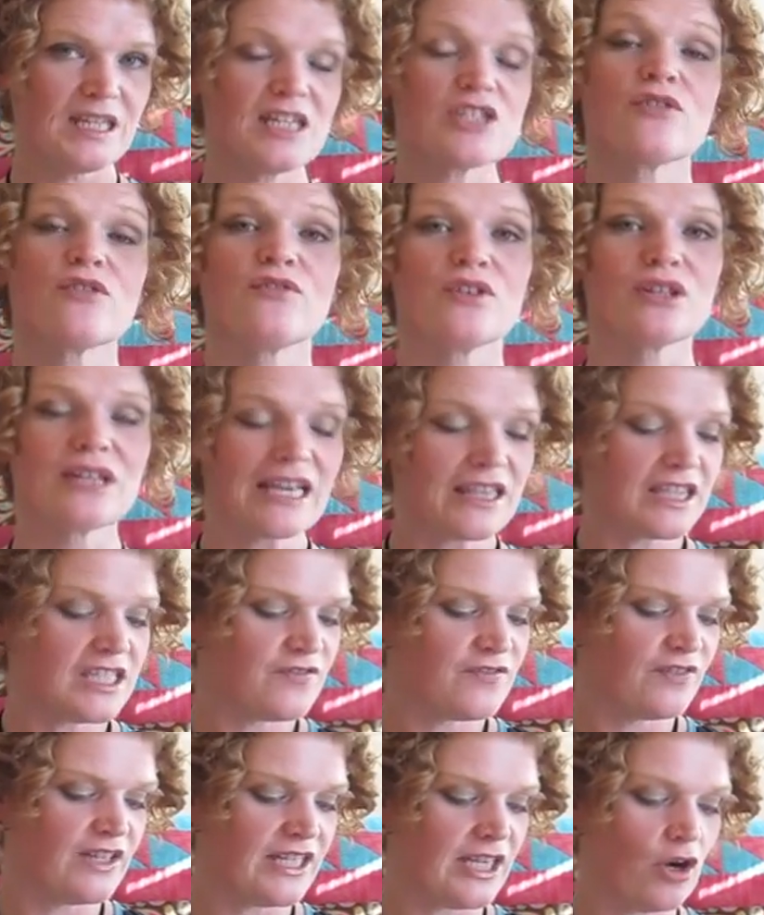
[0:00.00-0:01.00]
So if you like
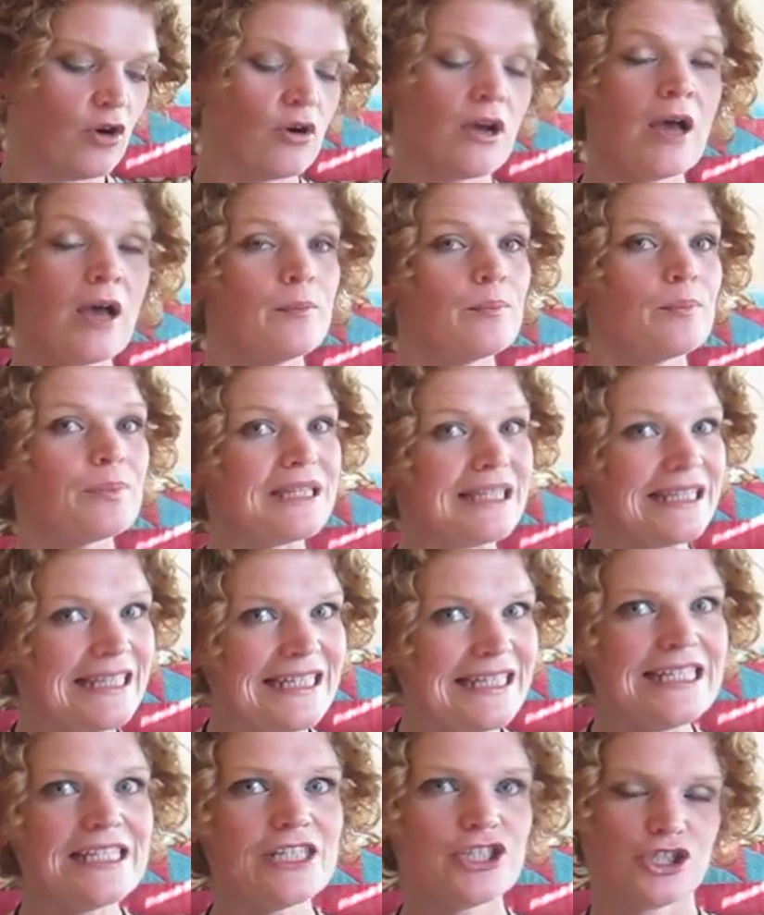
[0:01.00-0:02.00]
this video,
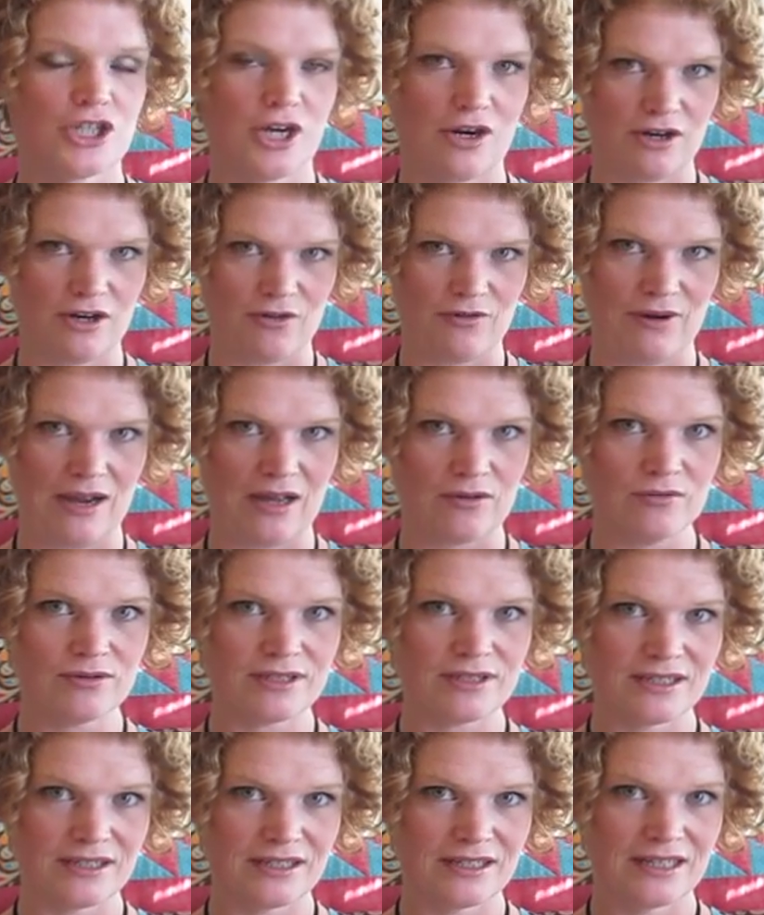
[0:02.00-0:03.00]
please share it
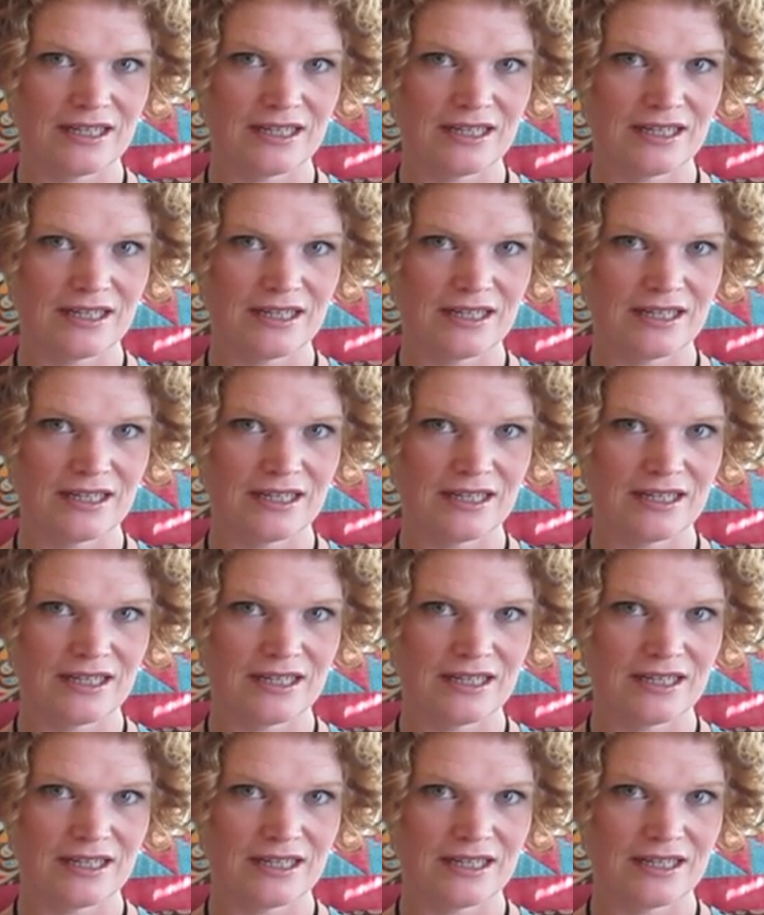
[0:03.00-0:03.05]
around.